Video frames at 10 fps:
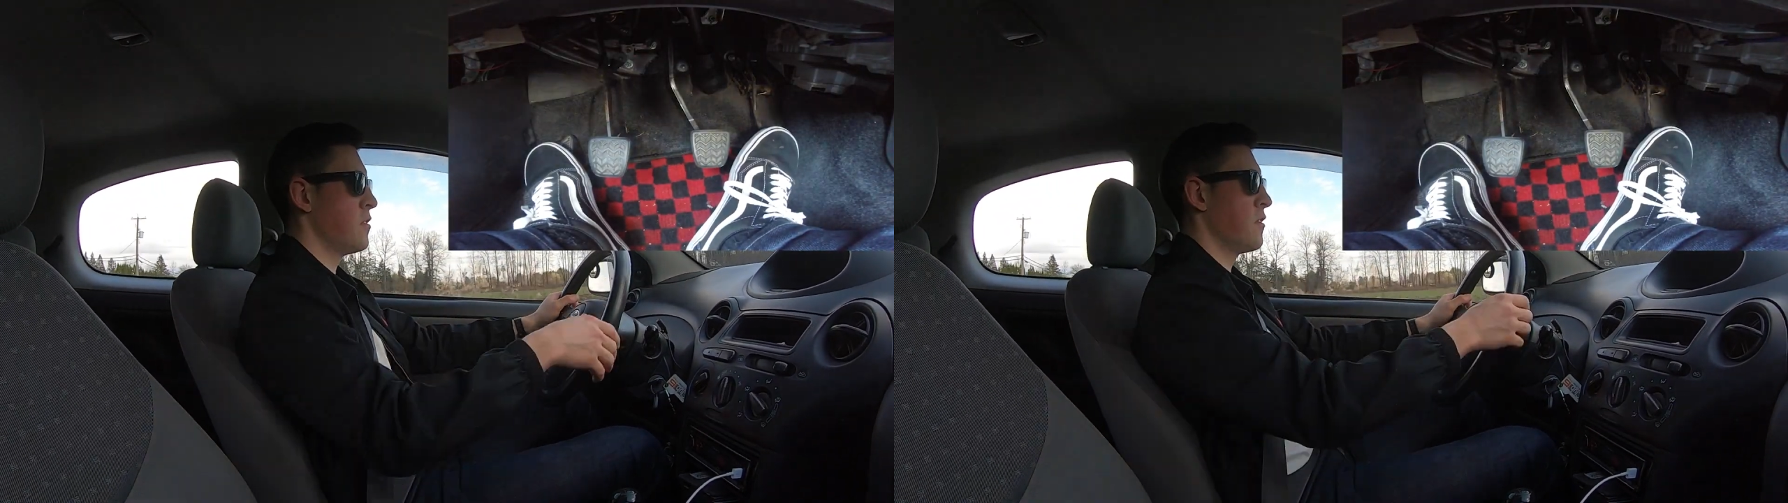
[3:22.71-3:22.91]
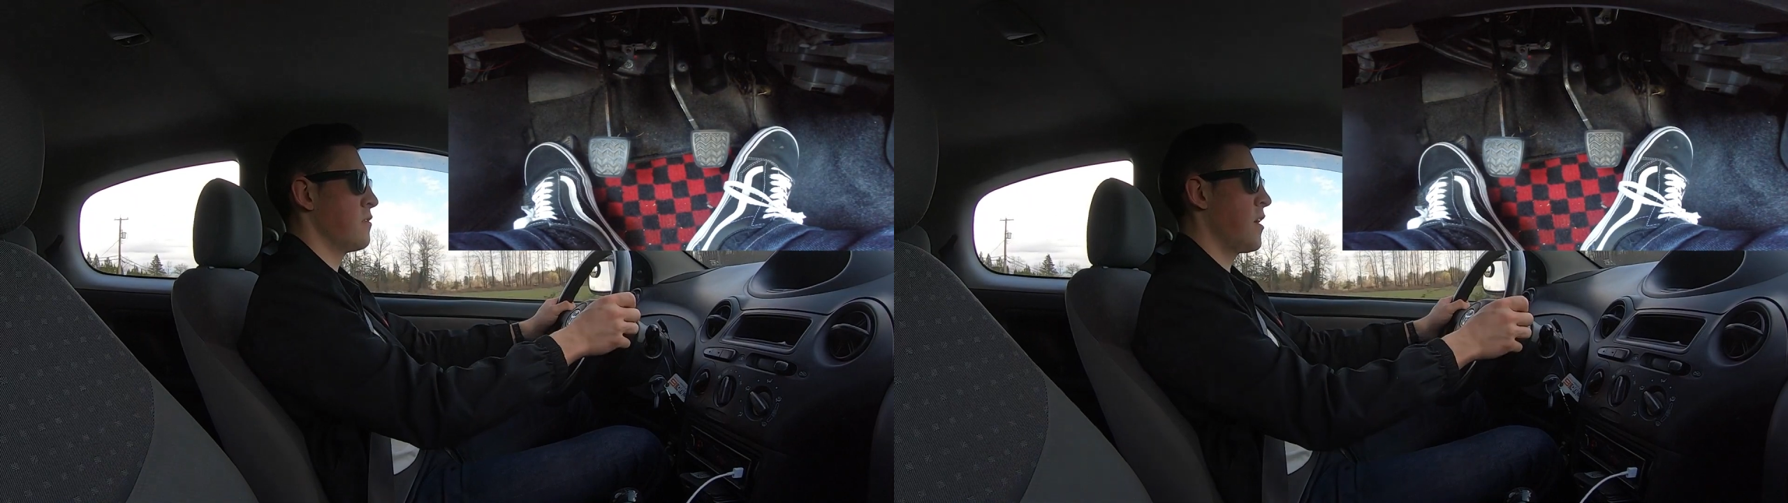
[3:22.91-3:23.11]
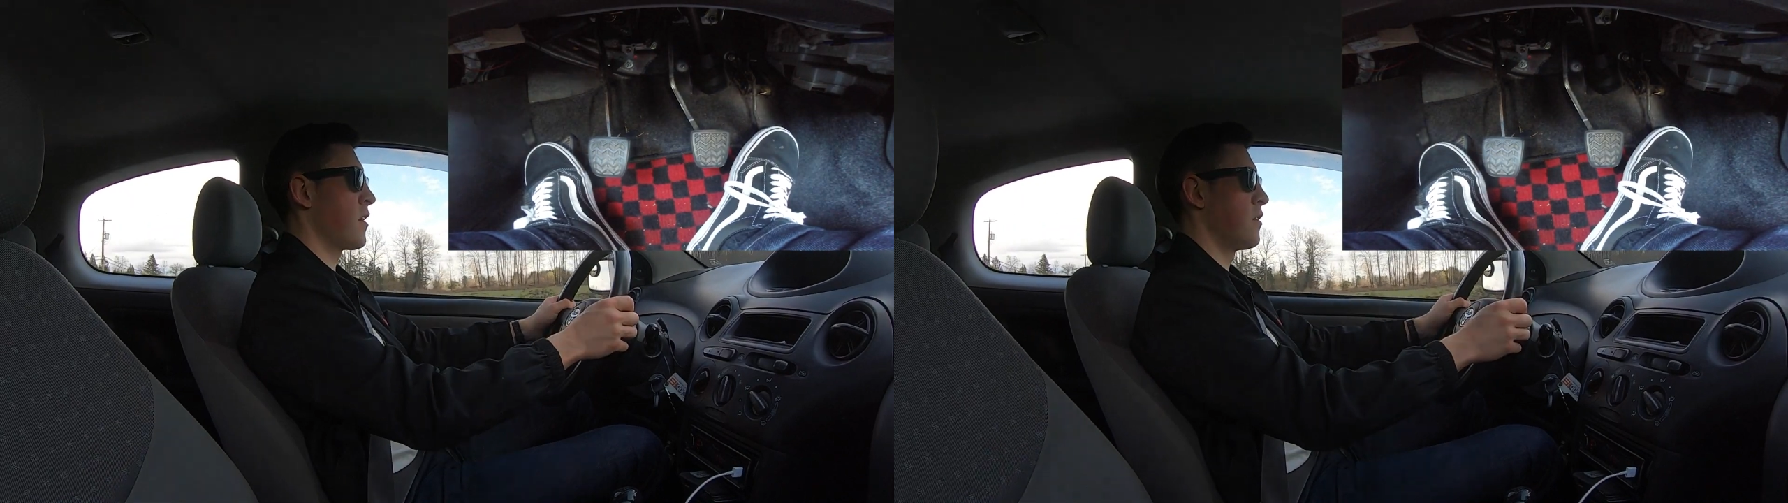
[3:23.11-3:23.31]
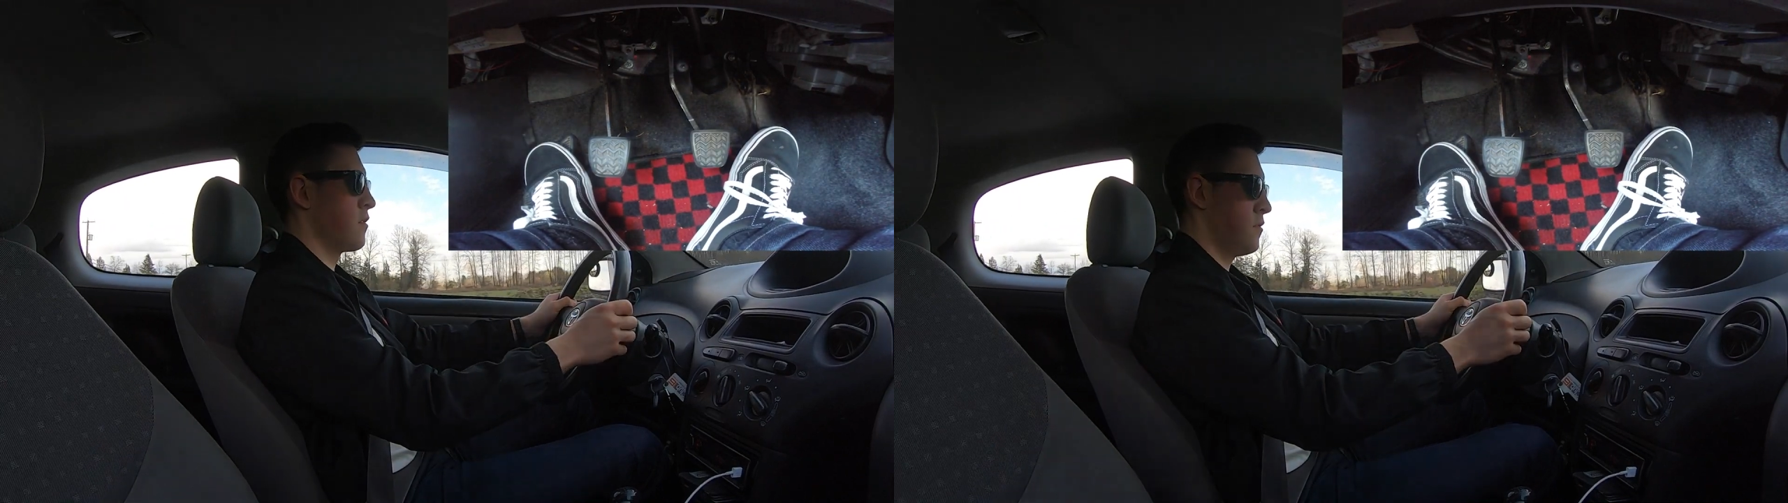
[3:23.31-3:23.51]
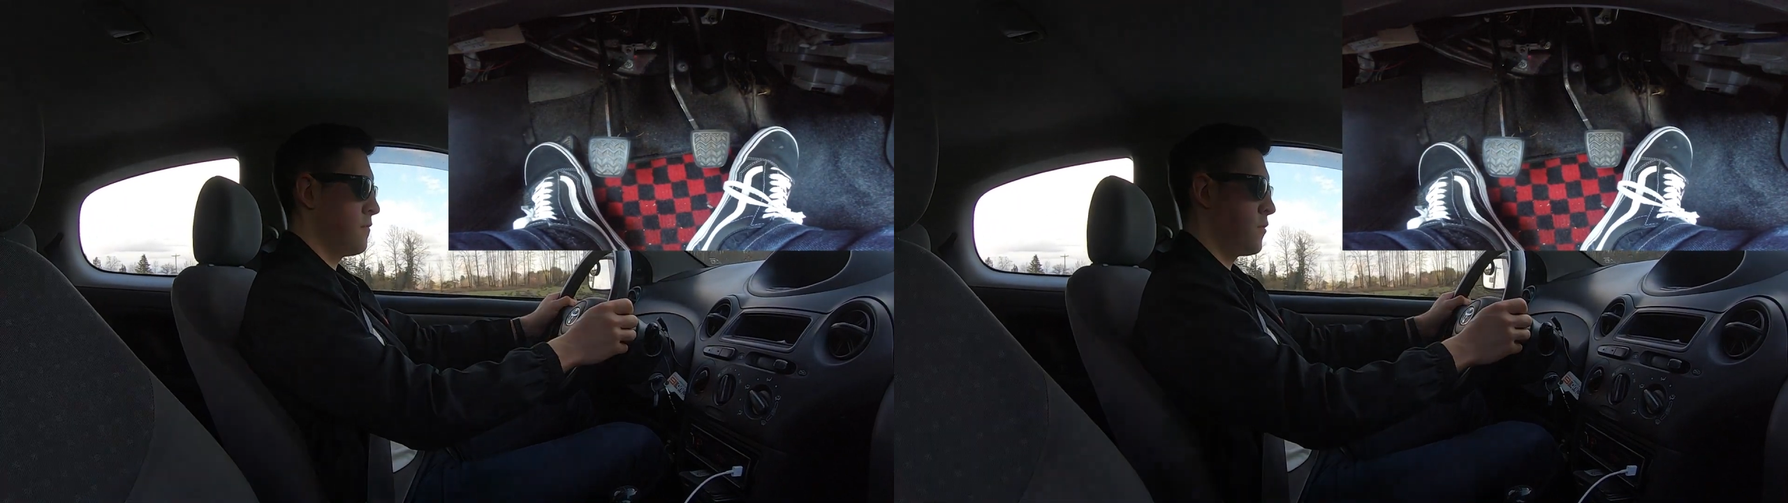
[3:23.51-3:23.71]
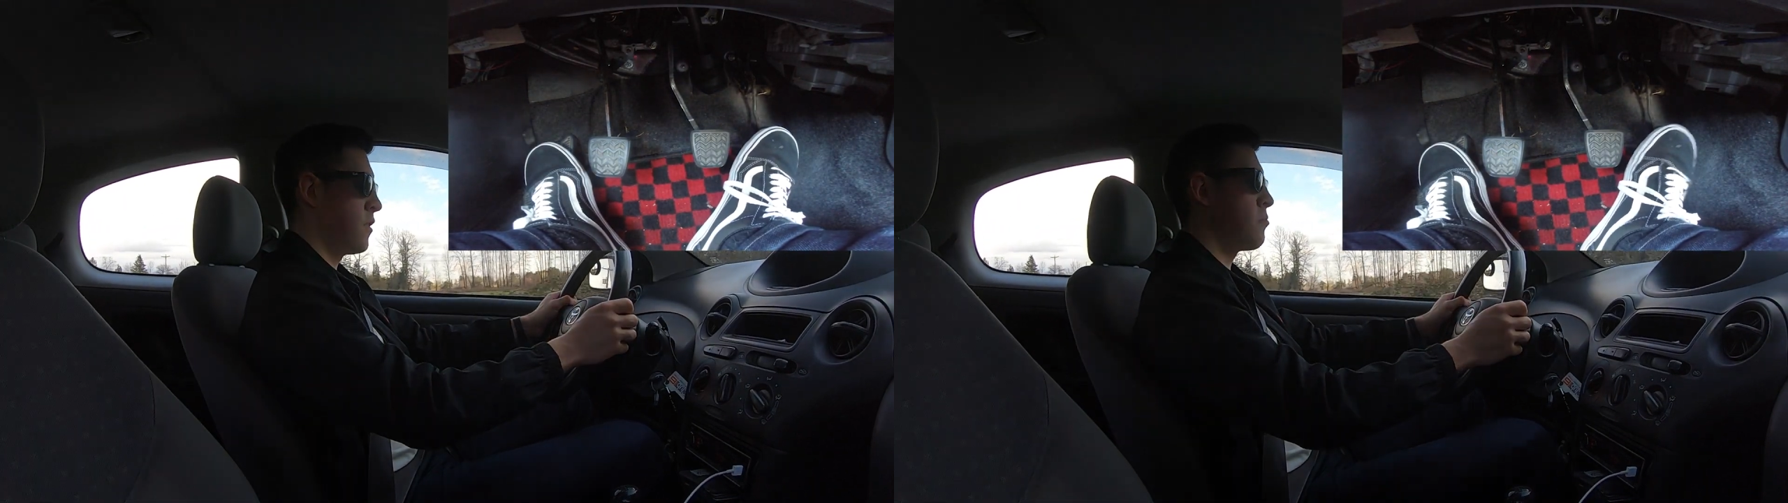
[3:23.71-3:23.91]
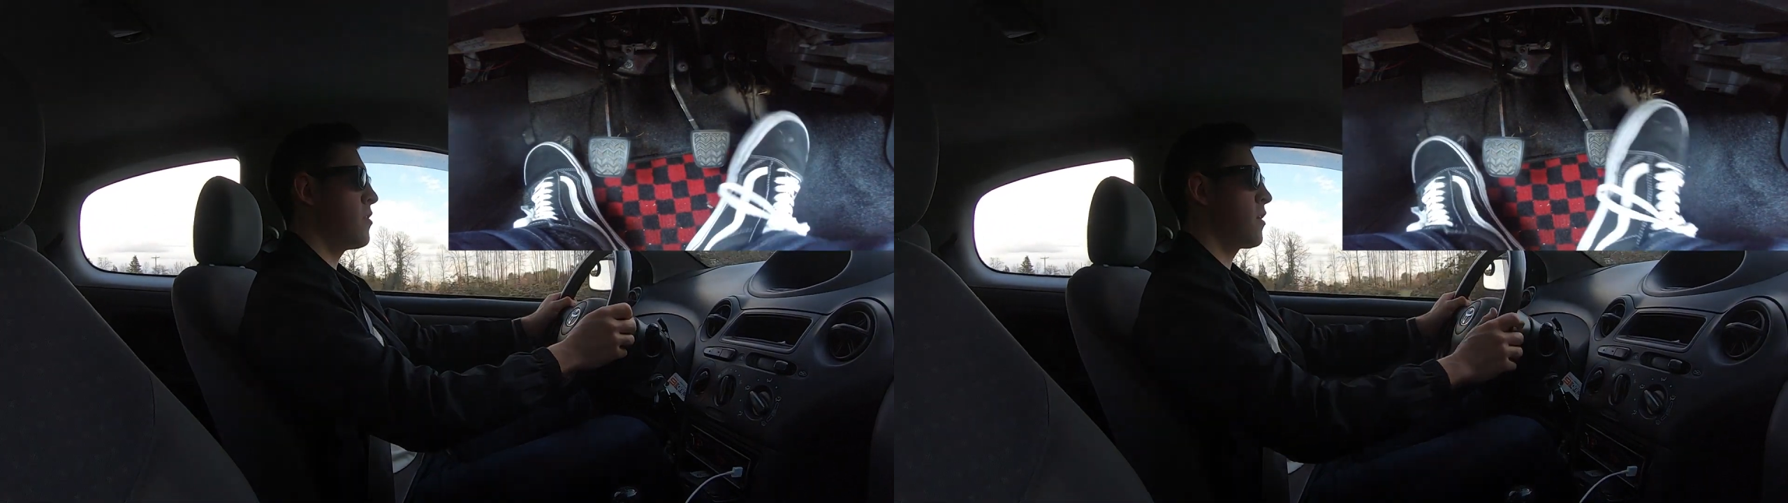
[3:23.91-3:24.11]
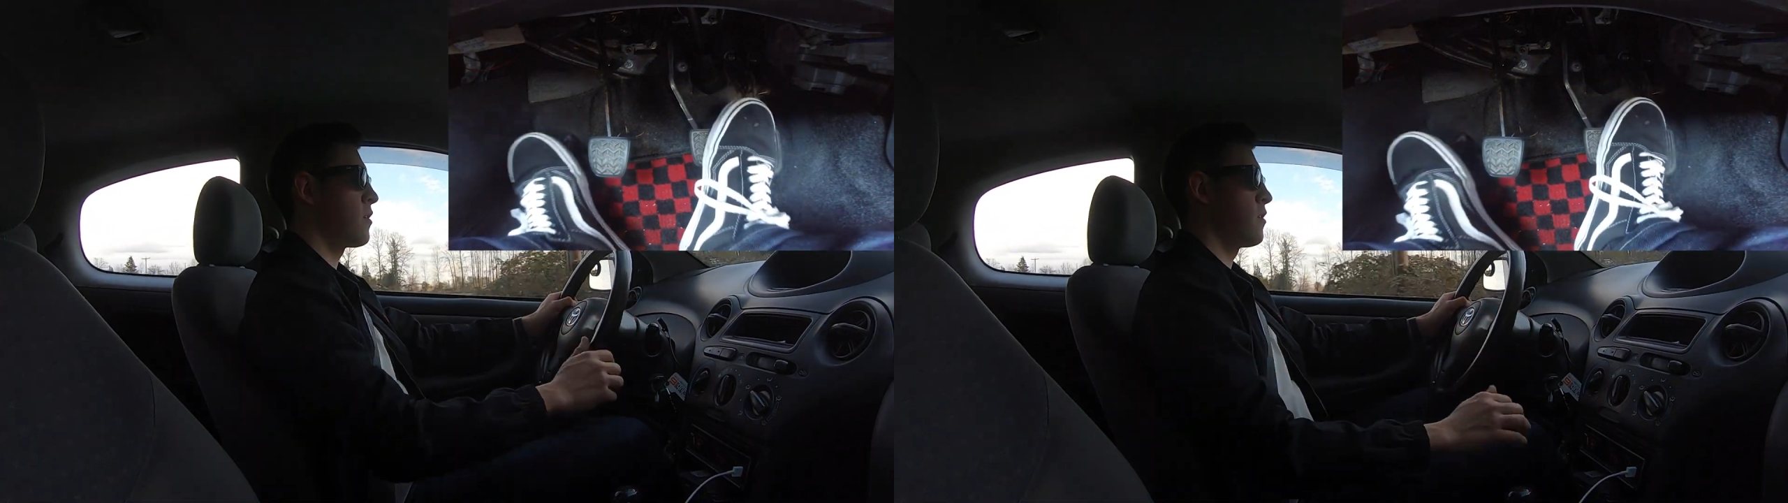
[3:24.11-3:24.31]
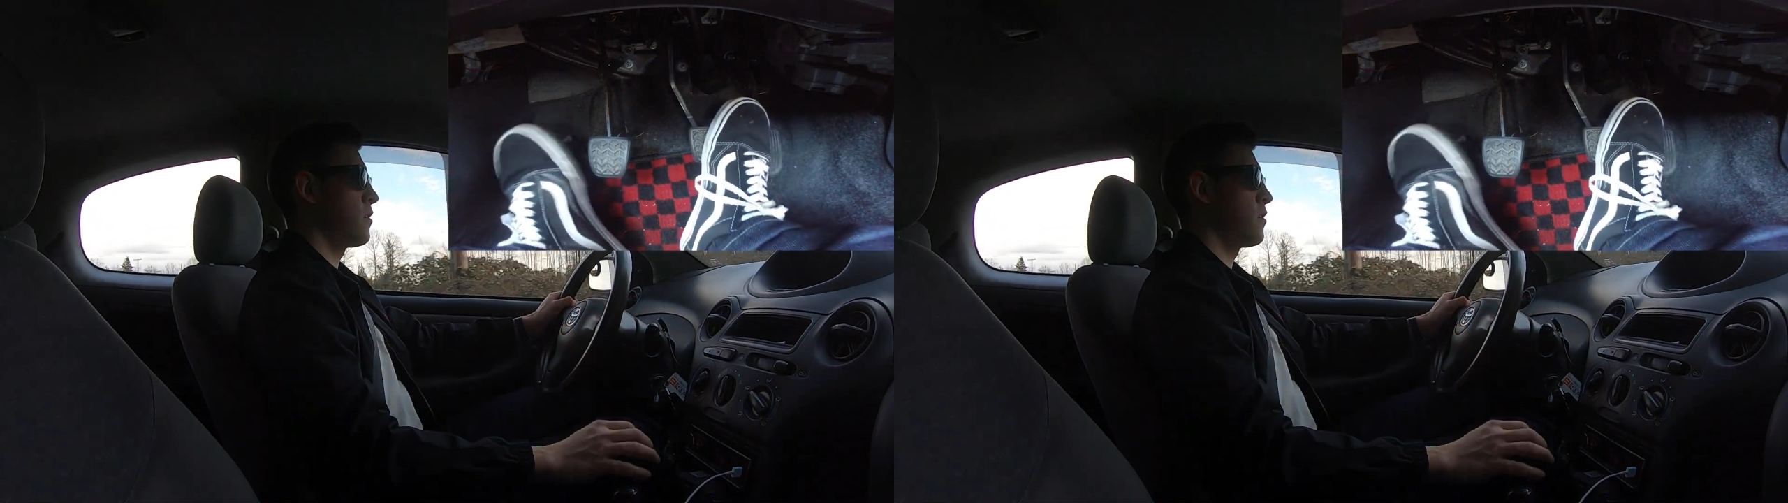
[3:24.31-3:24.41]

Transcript: to second. So from the brake,